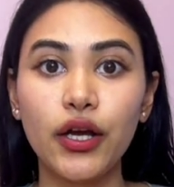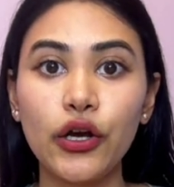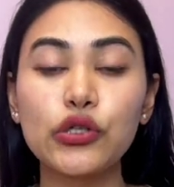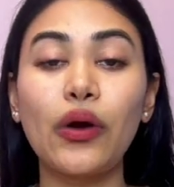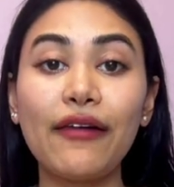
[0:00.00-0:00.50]

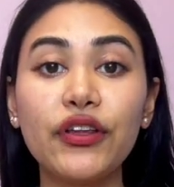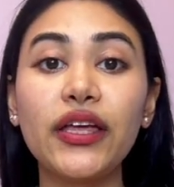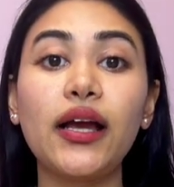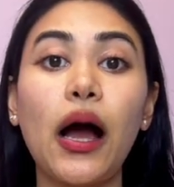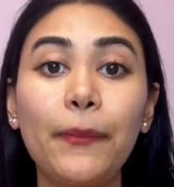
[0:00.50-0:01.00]
So
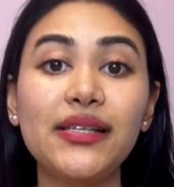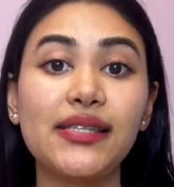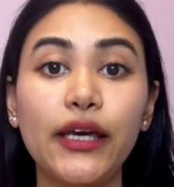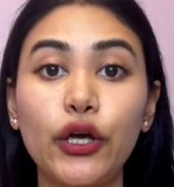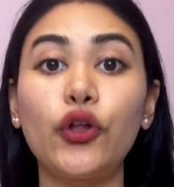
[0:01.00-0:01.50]
everything up
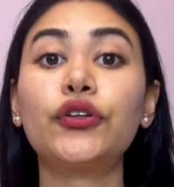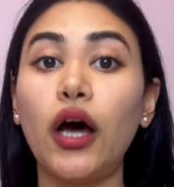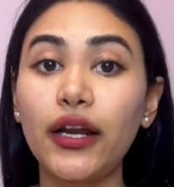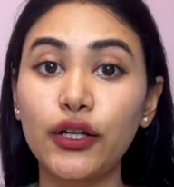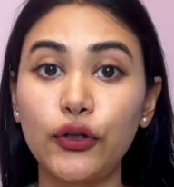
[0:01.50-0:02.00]
until,
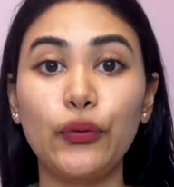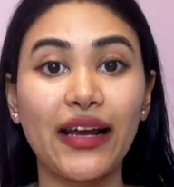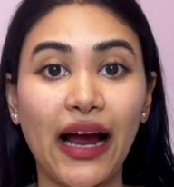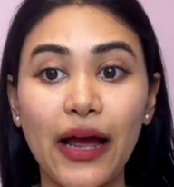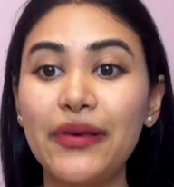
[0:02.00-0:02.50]
not including
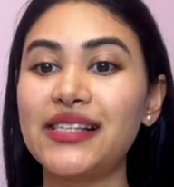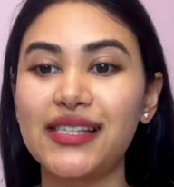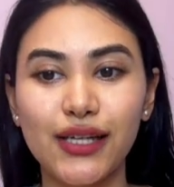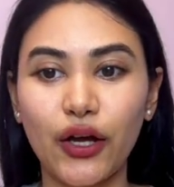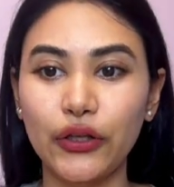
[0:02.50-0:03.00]
I, because it's
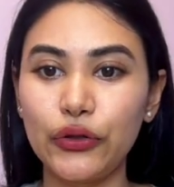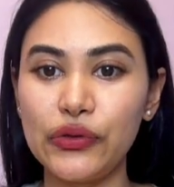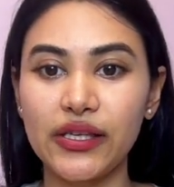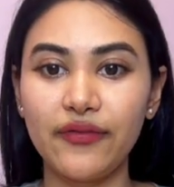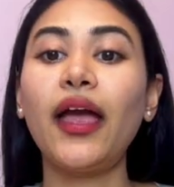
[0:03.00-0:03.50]
not
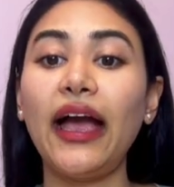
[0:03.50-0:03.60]
inclusive.